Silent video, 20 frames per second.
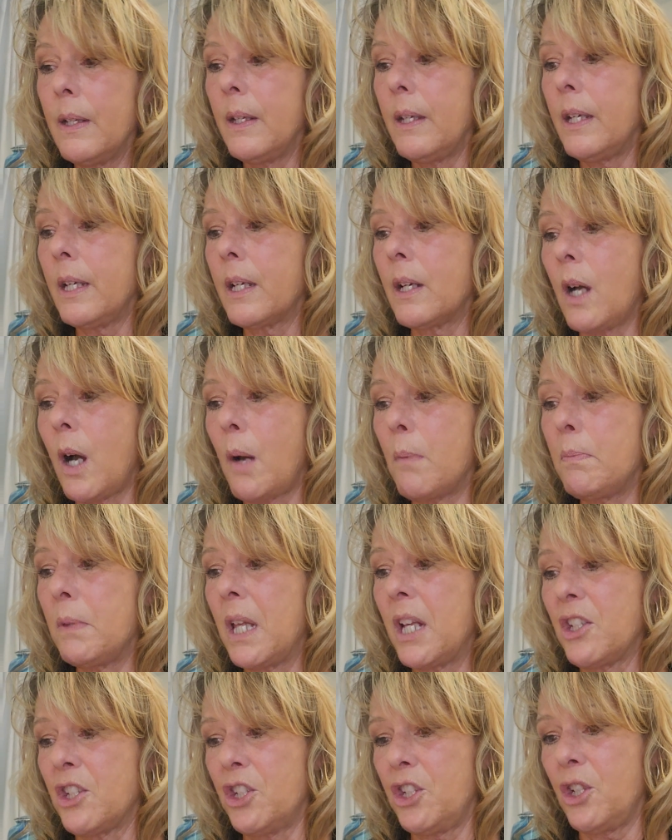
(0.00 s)
And God
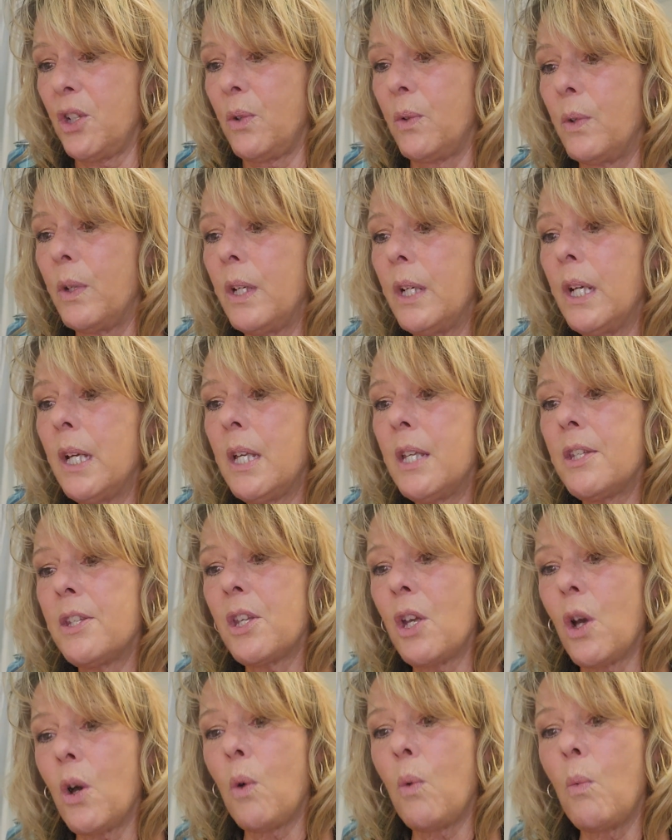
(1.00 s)
bless you.
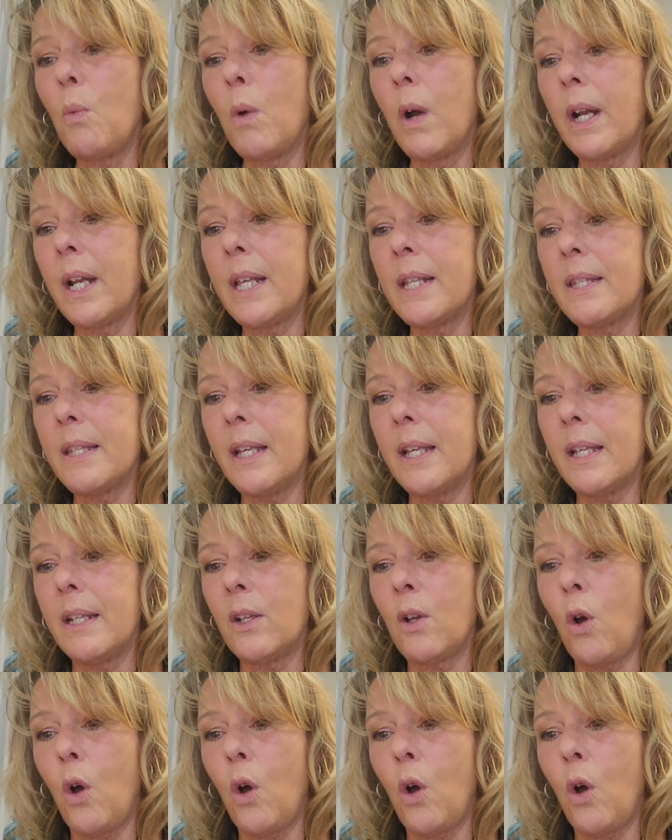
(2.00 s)
So what is it?